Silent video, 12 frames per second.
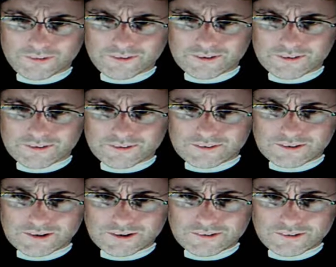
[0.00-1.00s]
and
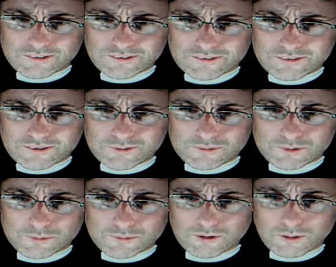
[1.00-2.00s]
I just
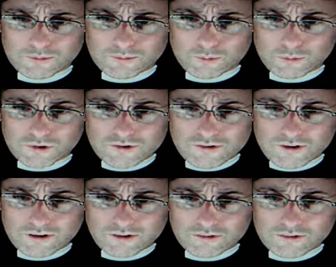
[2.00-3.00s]
sometimes wish
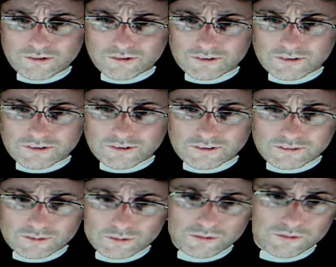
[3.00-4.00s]
I could just
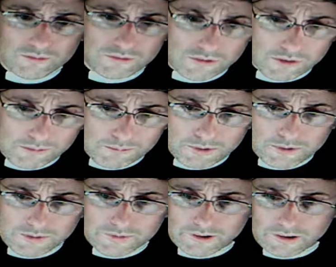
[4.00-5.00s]
sort of jump
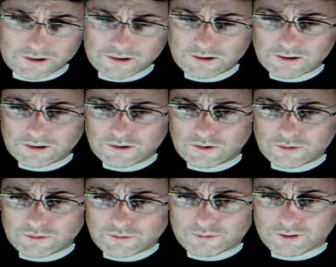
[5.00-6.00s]
over
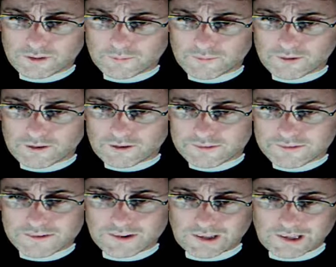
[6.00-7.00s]
from
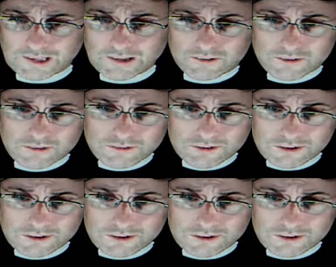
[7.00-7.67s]
CE to